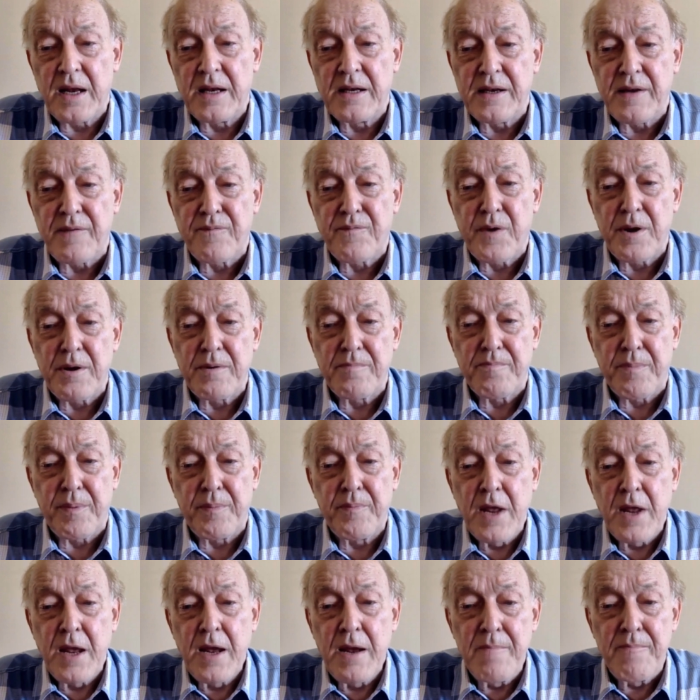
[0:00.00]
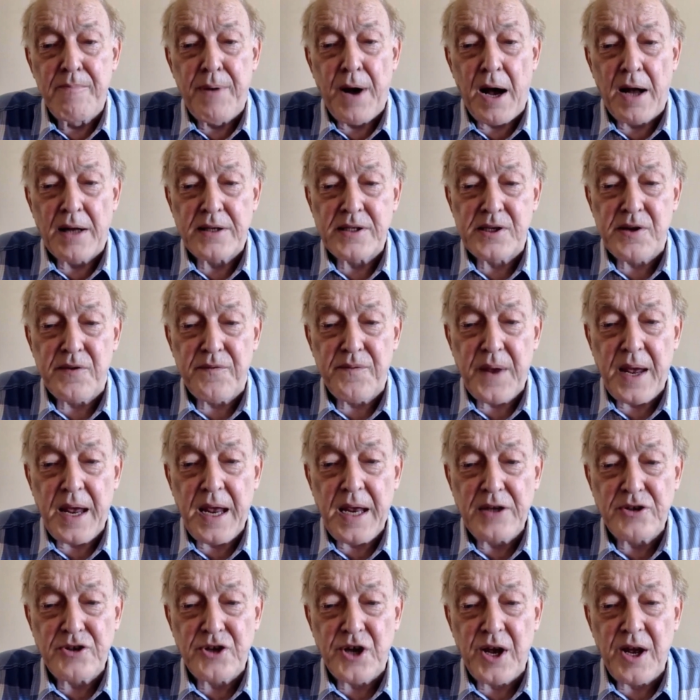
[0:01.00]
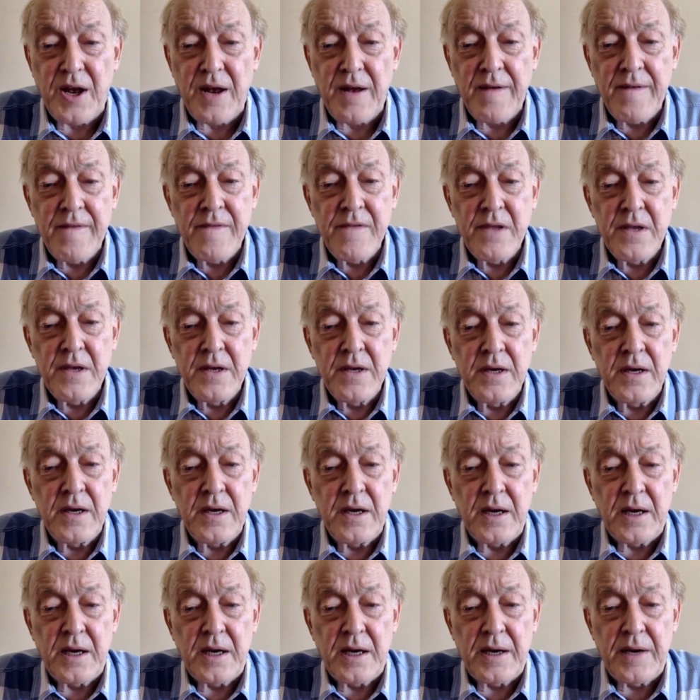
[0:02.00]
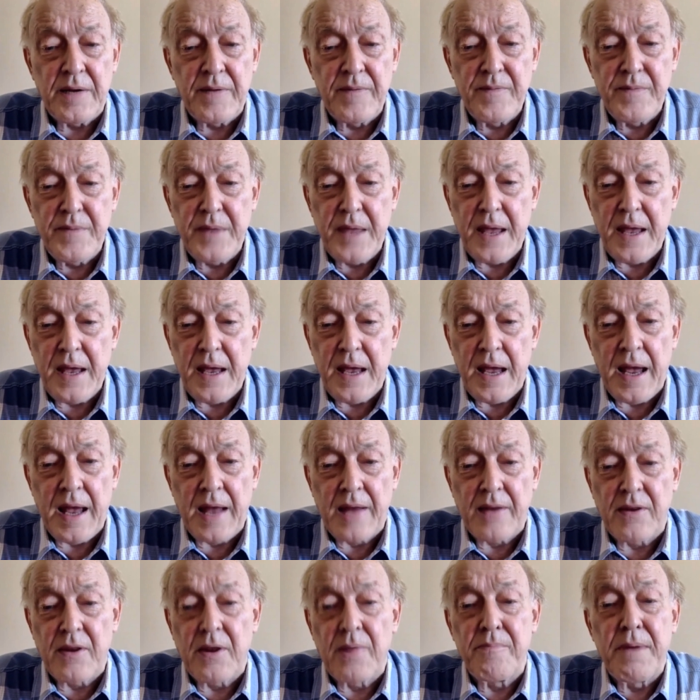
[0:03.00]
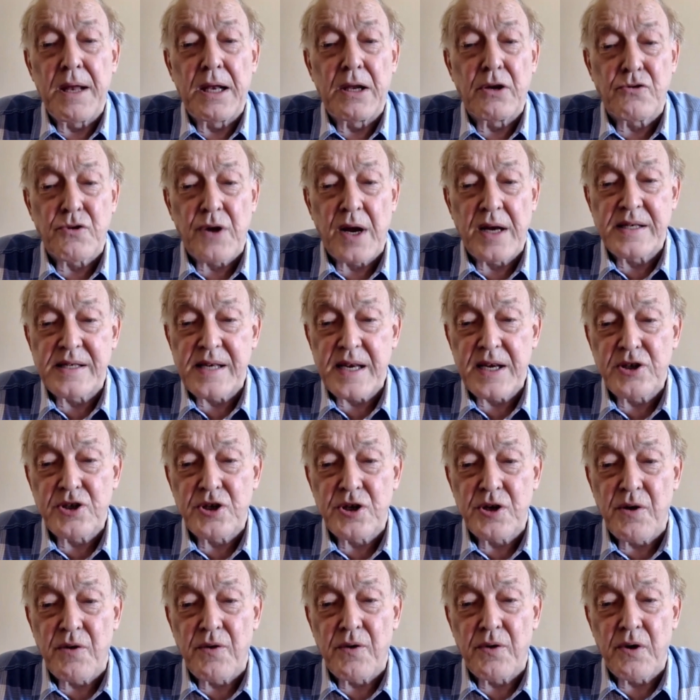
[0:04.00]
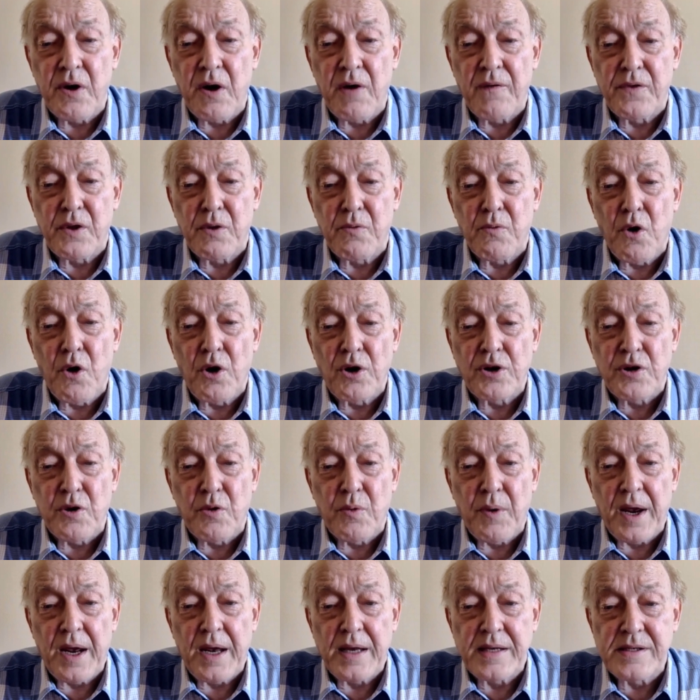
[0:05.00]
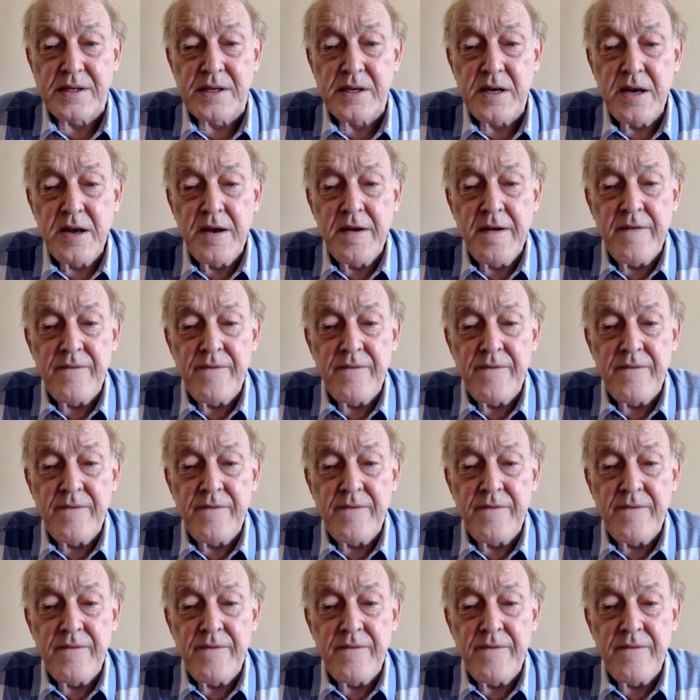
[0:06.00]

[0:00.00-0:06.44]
different parts of Asia, and the militarization of the waterways.